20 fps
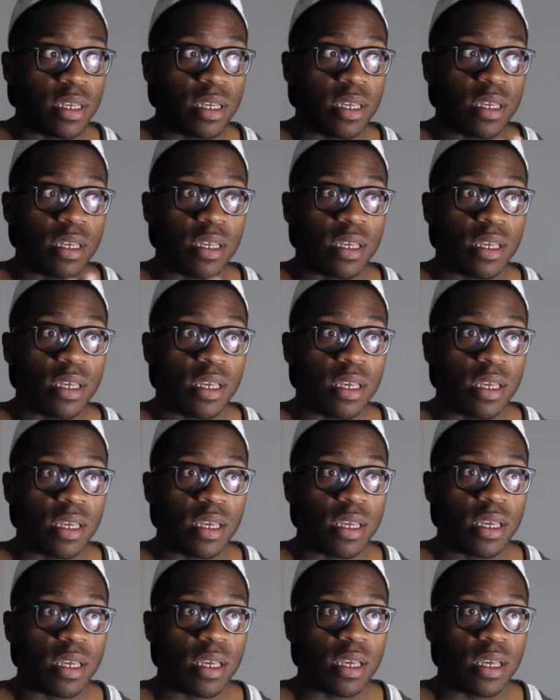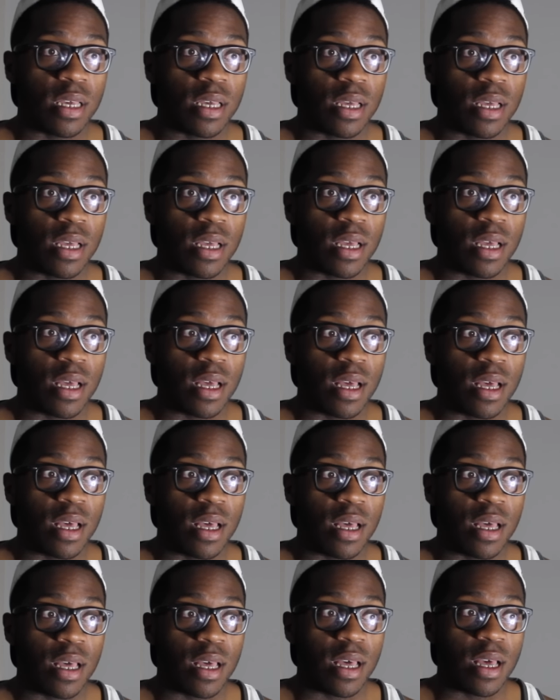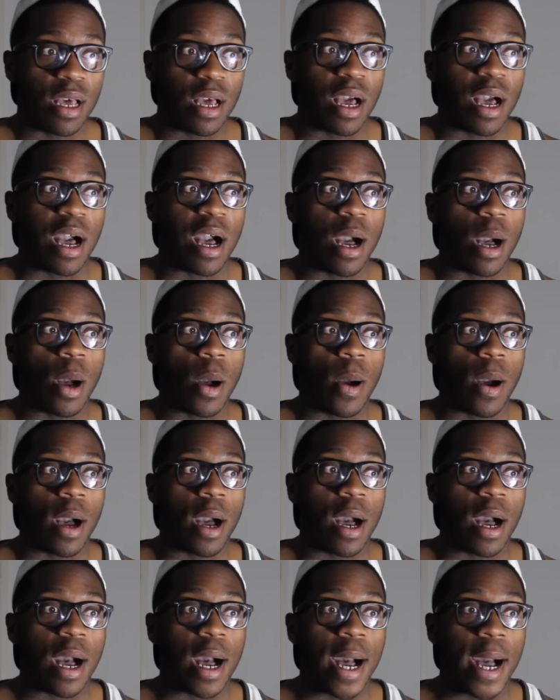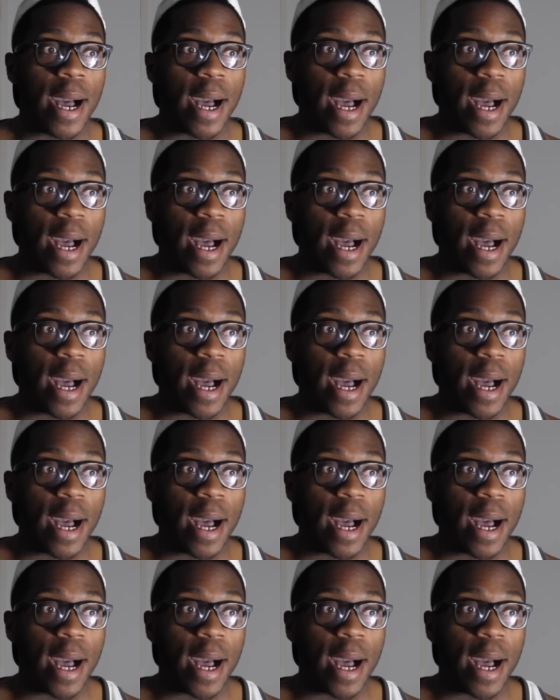Nothing is said.